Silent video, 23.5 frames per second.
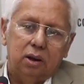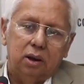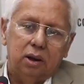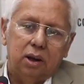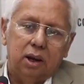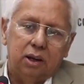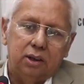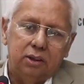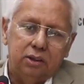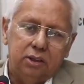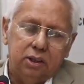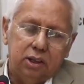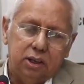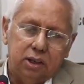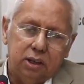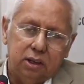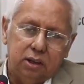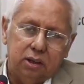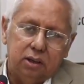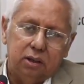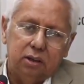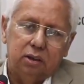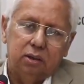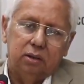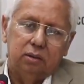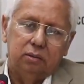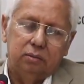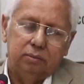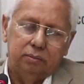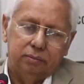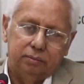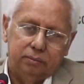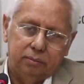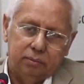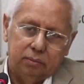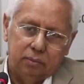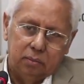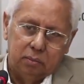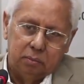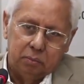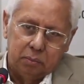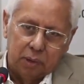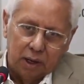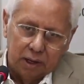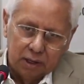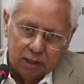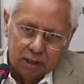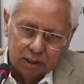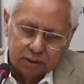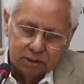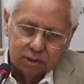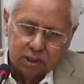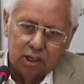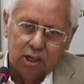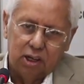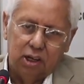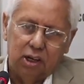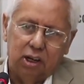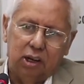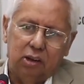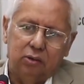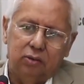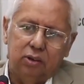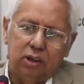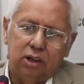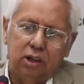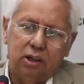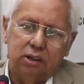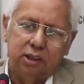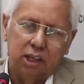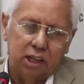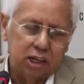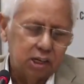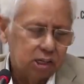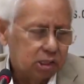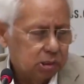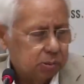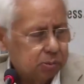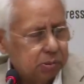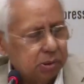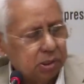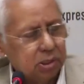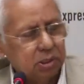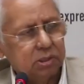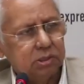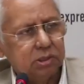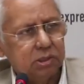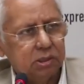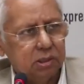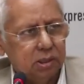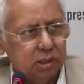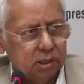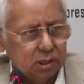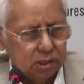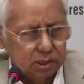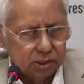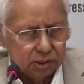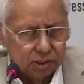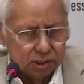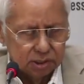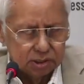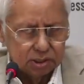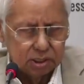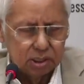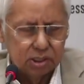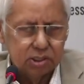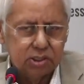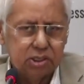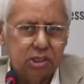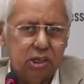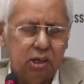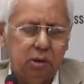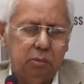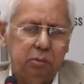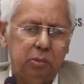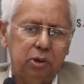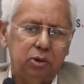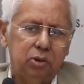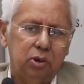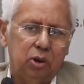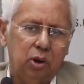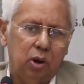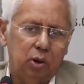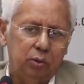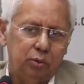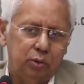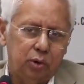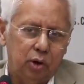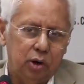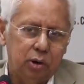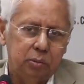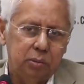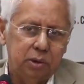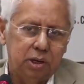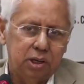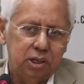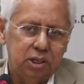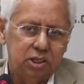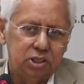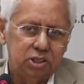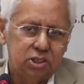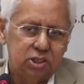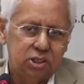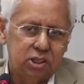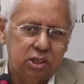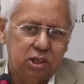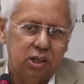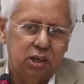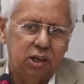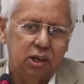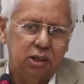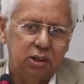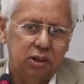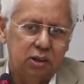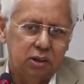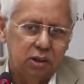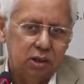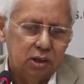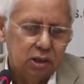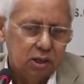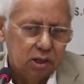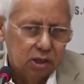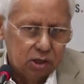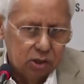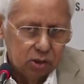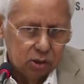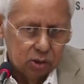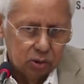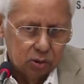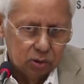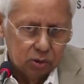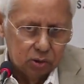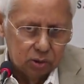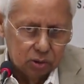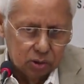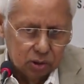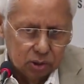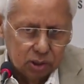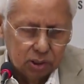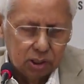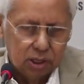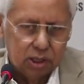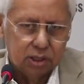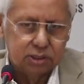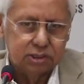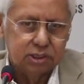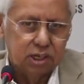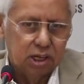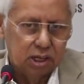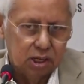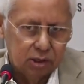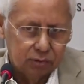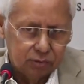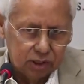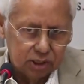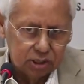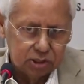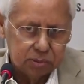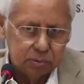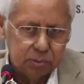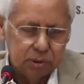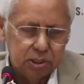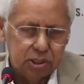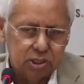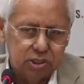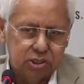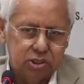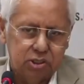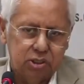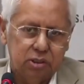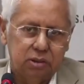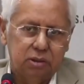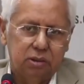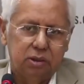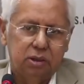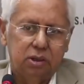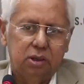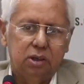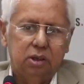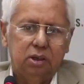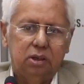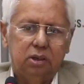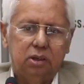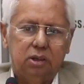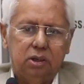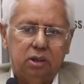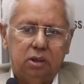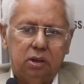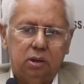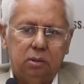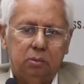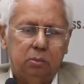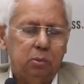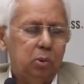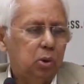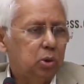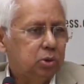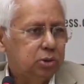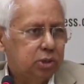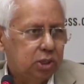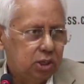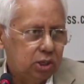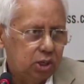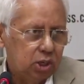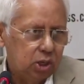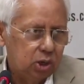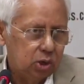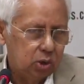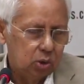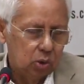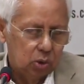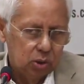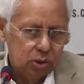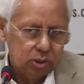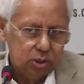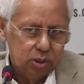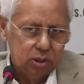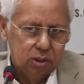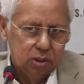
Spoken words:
At the bilateral level, there has been discussion between our foreign minister and external affairs minister, both in New York